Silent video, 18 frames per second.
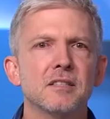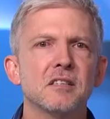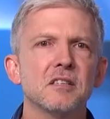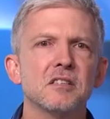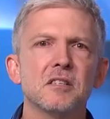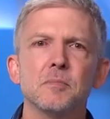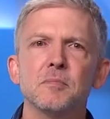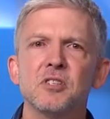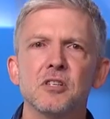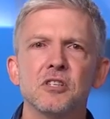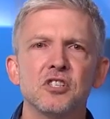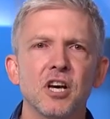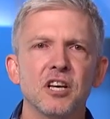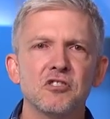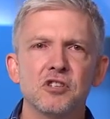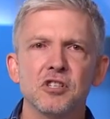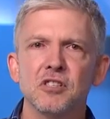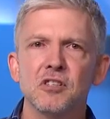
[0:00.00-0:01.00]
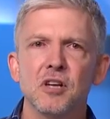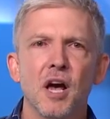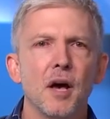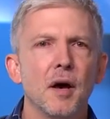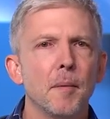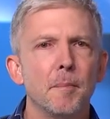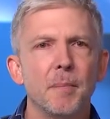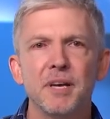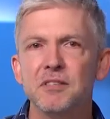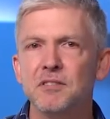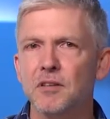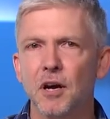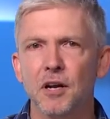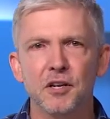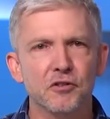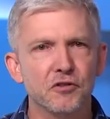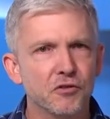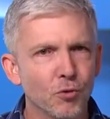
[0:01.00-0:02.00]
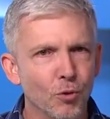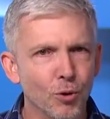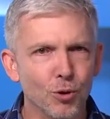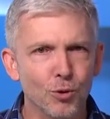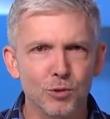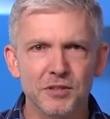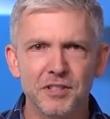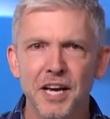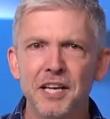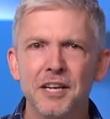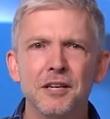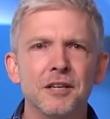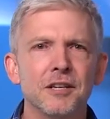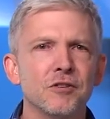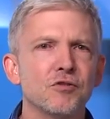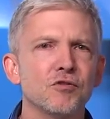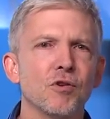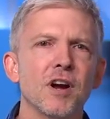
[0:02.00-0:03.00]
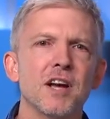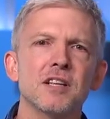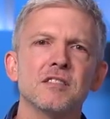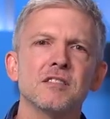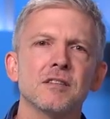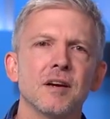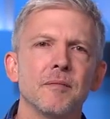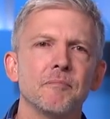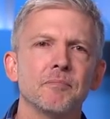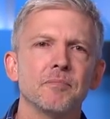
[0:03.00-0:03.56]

system suggestions based on historical data and trends